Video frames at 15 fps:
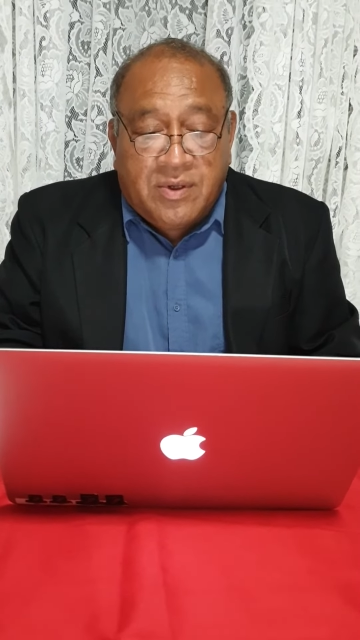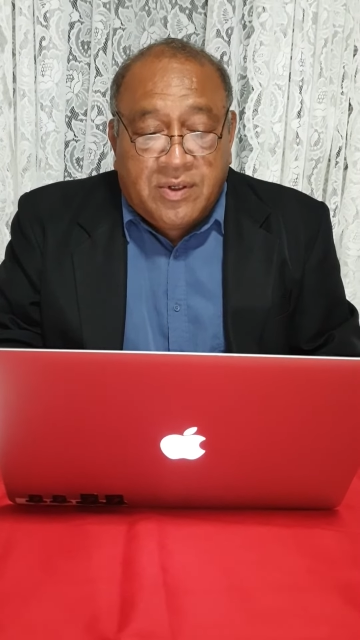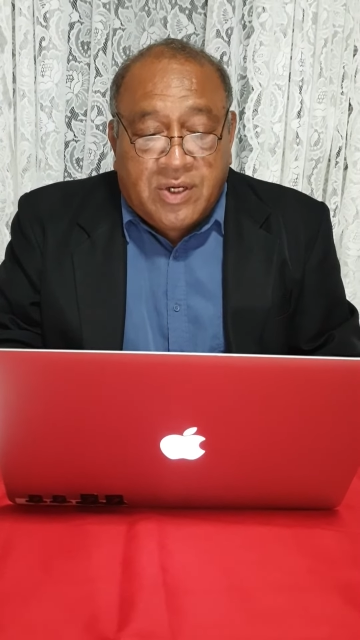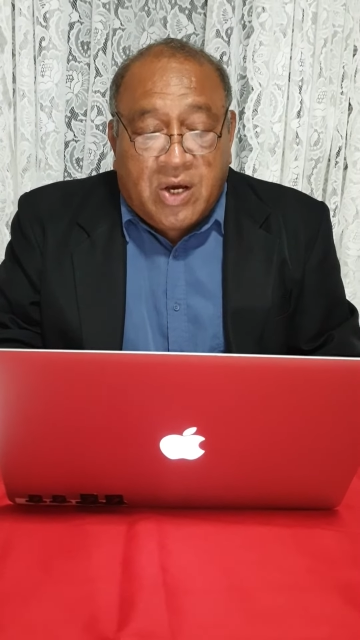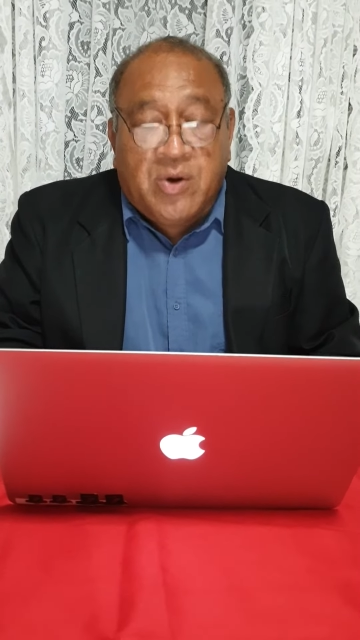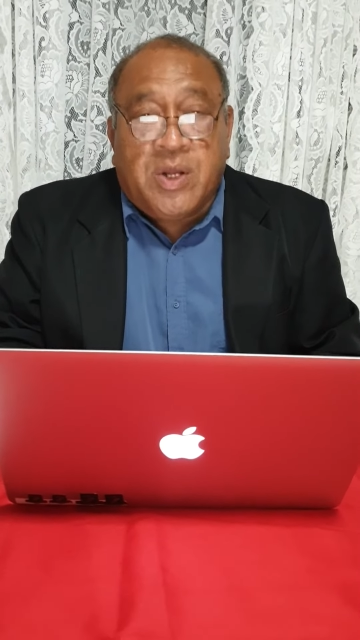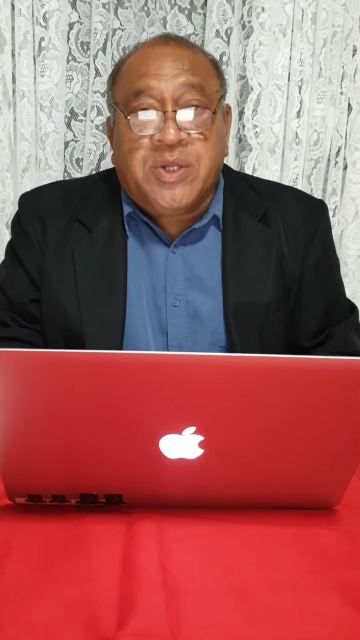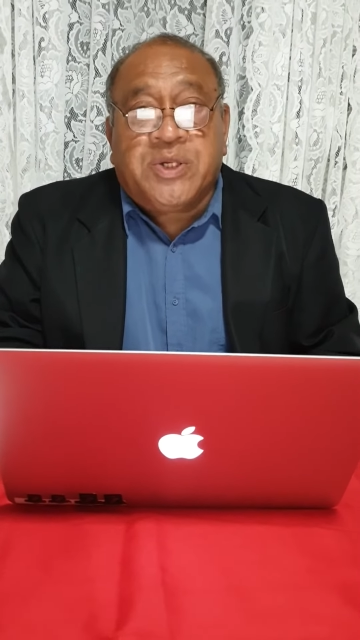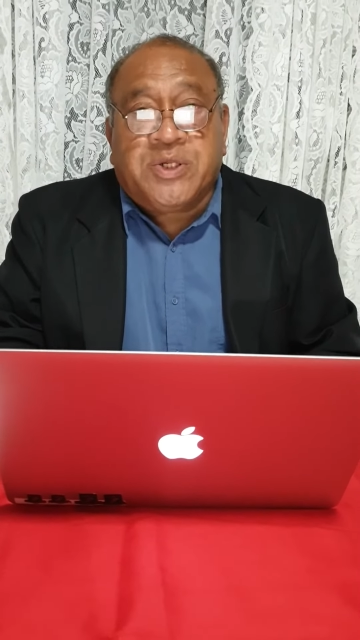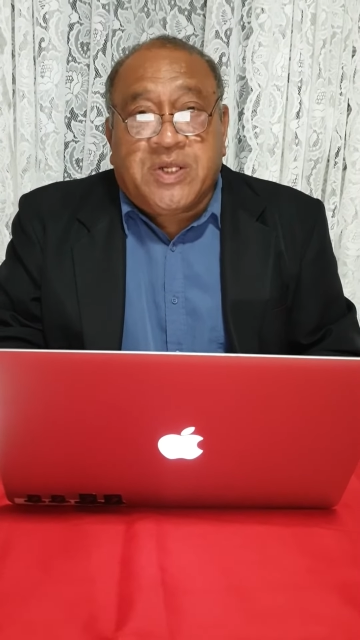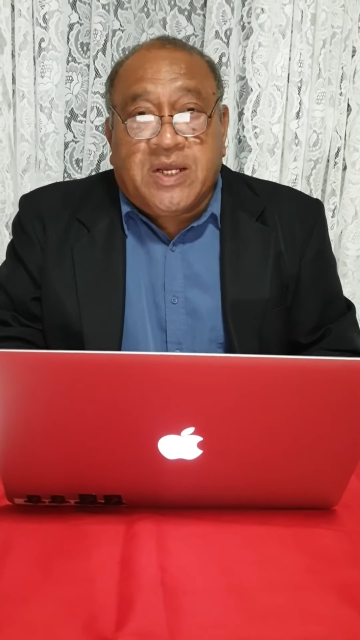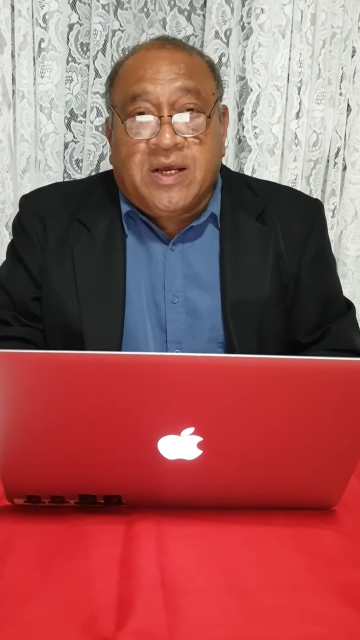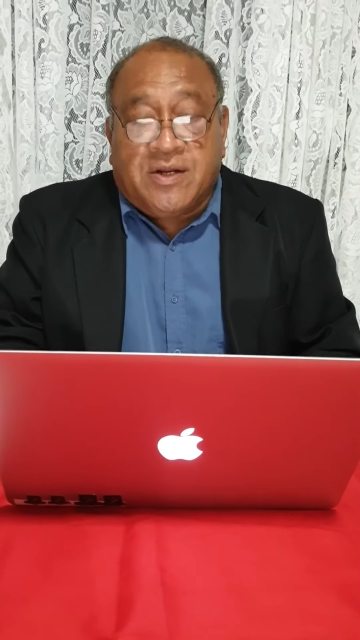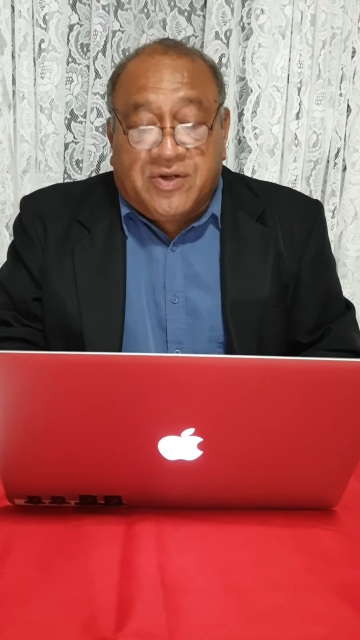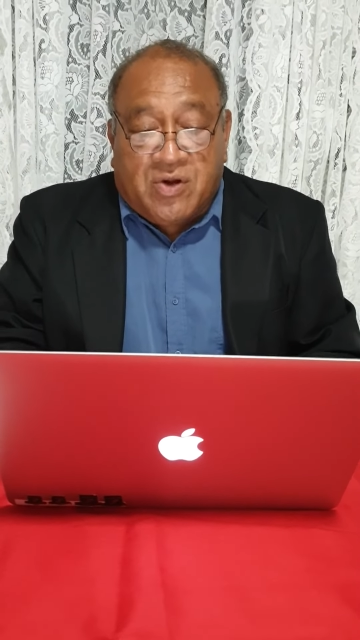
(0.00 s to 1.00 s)
Go and
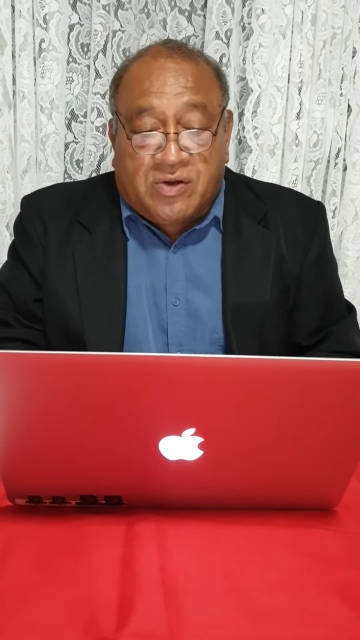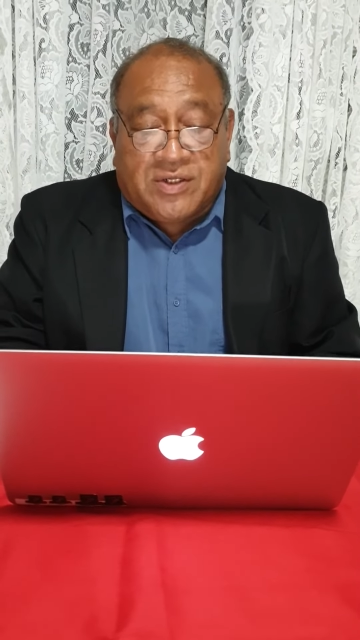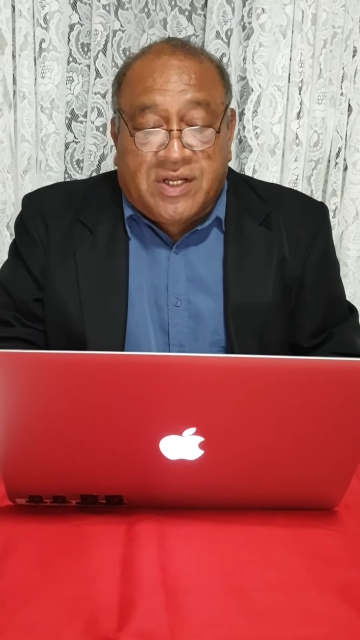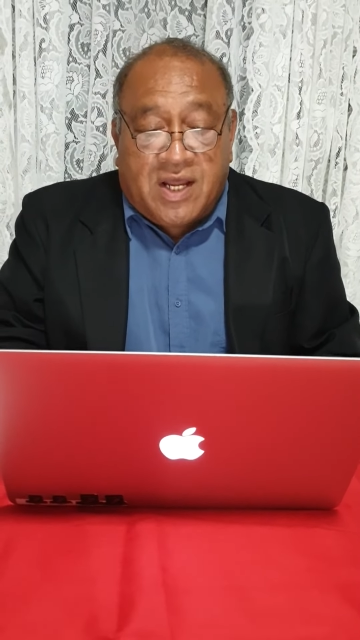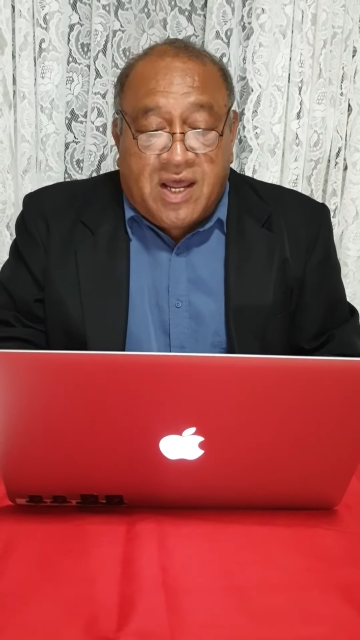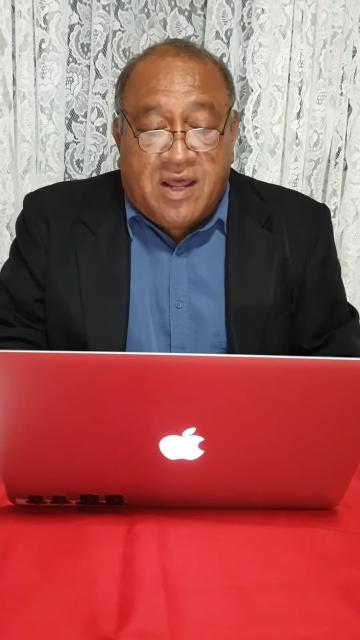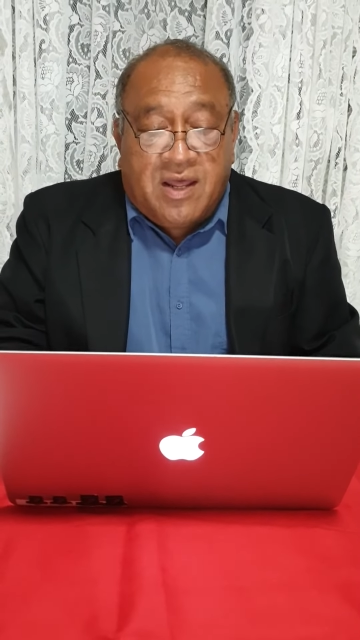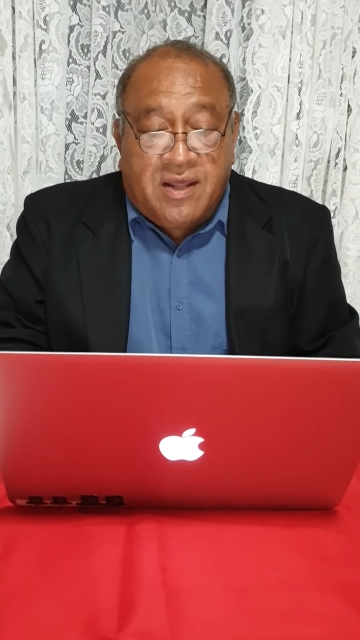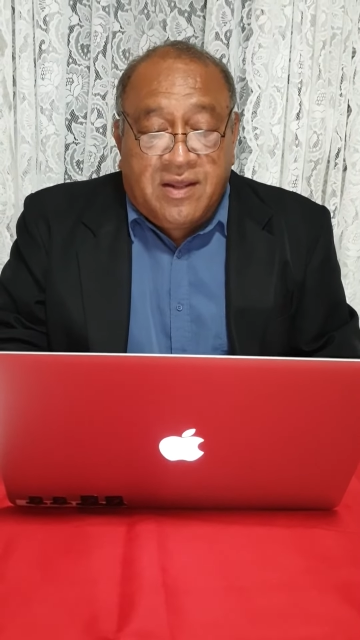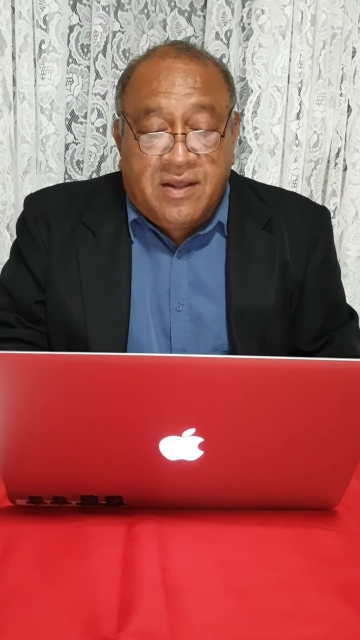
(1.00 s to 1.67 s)
see a doctor